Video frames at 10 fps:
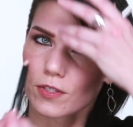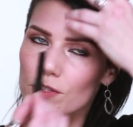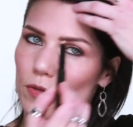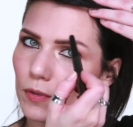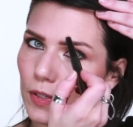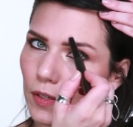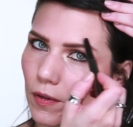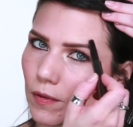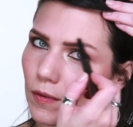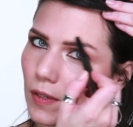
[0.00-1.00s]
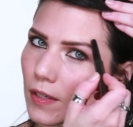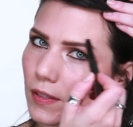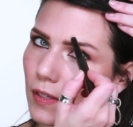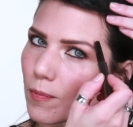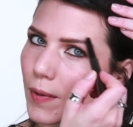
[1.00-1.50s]
So, you know, a
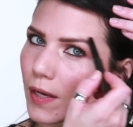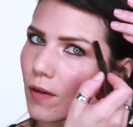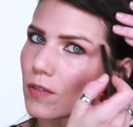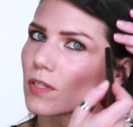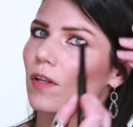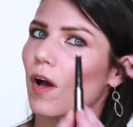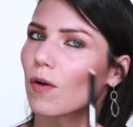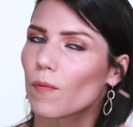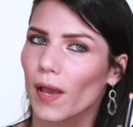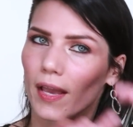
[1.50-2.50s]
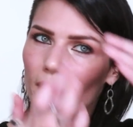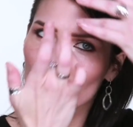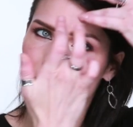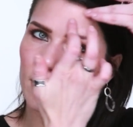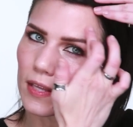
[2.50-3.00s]
little bit goes a long way.
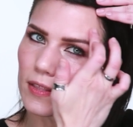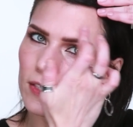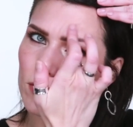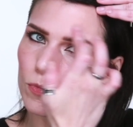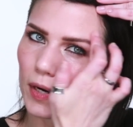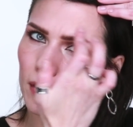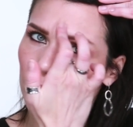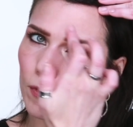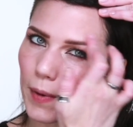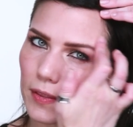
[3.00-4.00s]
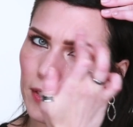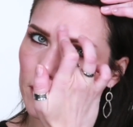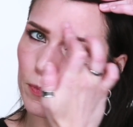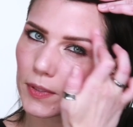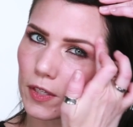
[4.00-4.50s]
And, and this is what I love about
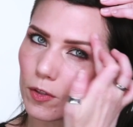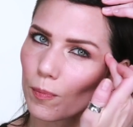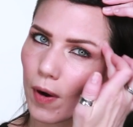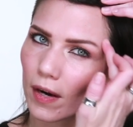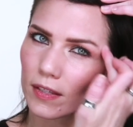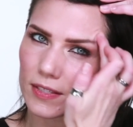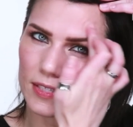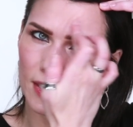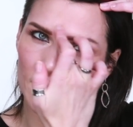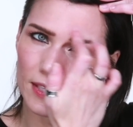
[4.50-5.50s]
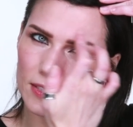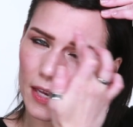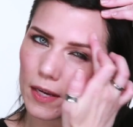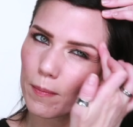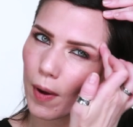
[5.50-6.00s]
this particular product, because it is
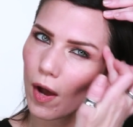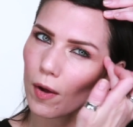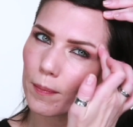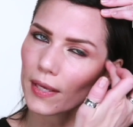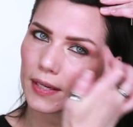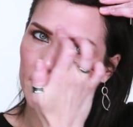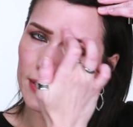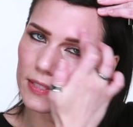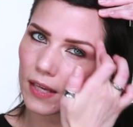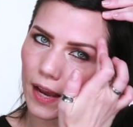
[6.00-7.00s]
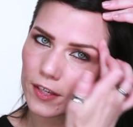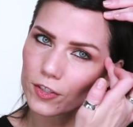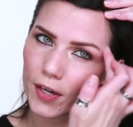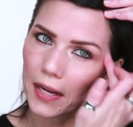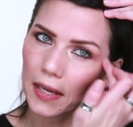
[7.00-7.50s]
like a balm. It is
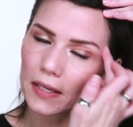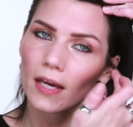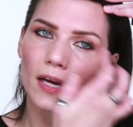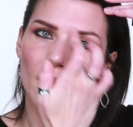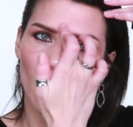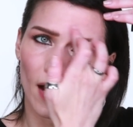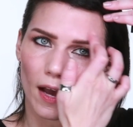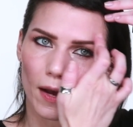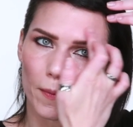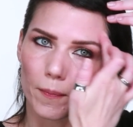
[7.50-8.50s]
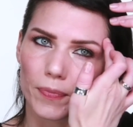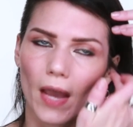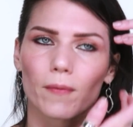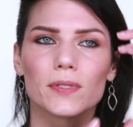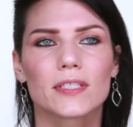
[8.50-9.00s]
hydrating. Um,
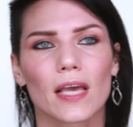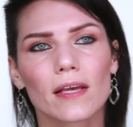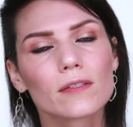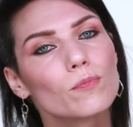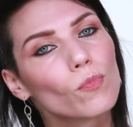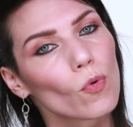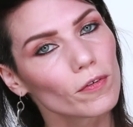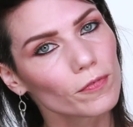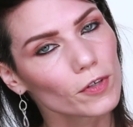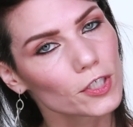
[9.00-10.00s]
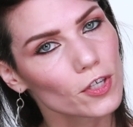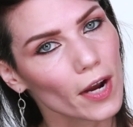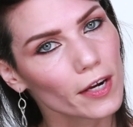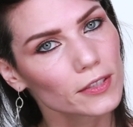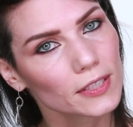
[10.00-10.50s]
I would say it's more for a
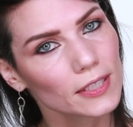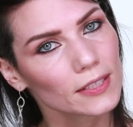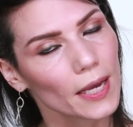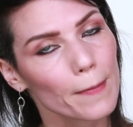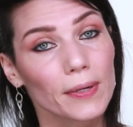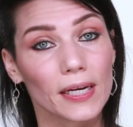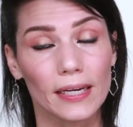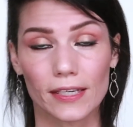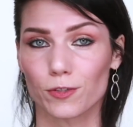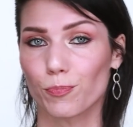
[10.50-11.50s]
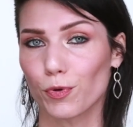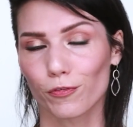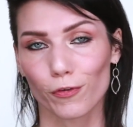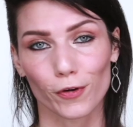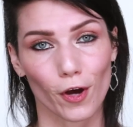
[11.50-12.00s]
drier skin type, but it is
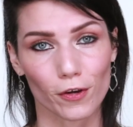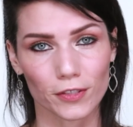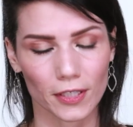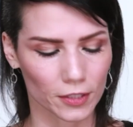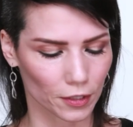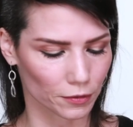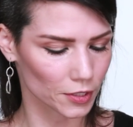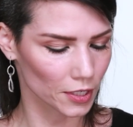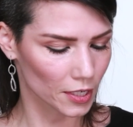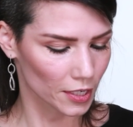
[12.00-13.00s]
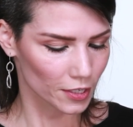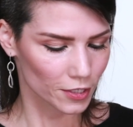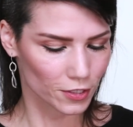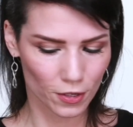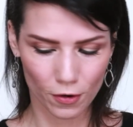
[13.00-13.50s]
beautiful in all skin tones.
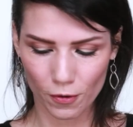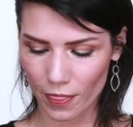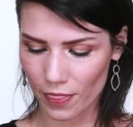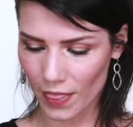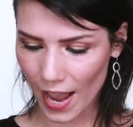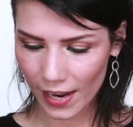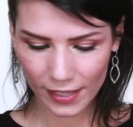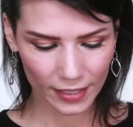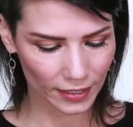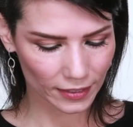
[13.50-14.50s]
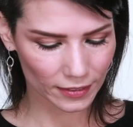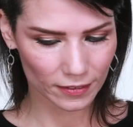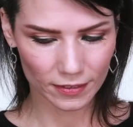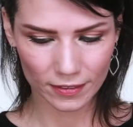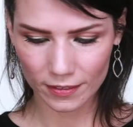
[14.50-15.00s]
So that
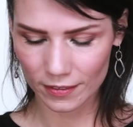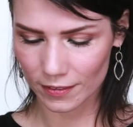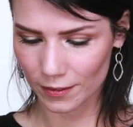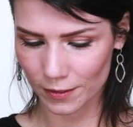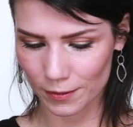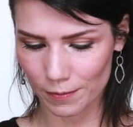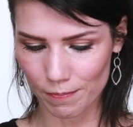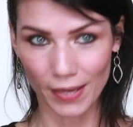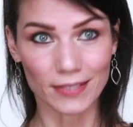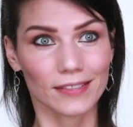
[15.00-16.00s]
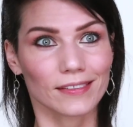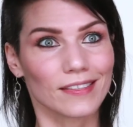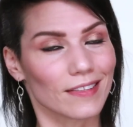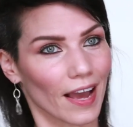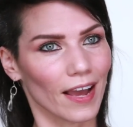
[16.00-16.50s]
is
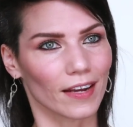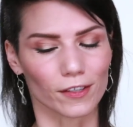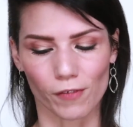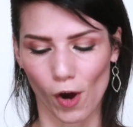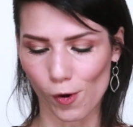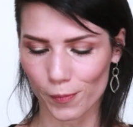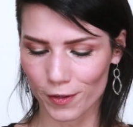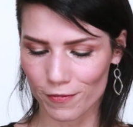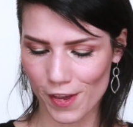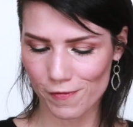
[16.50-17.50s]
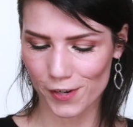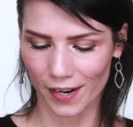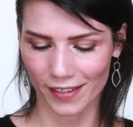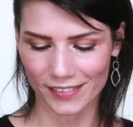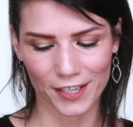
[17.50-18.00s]
basically that of all my favorite
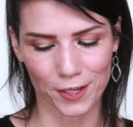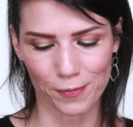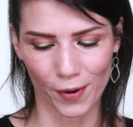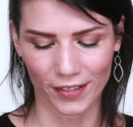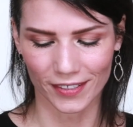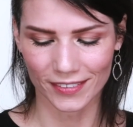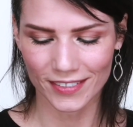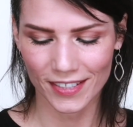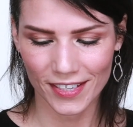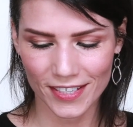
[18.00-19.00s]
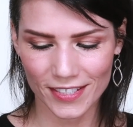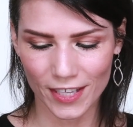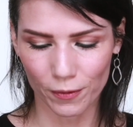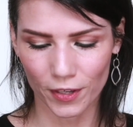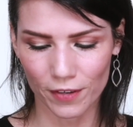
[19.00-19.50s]
highlighting products
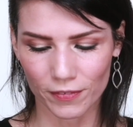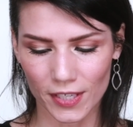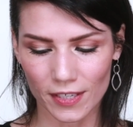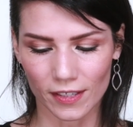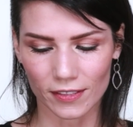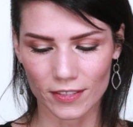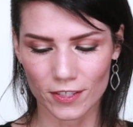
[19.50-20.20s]
that we have here.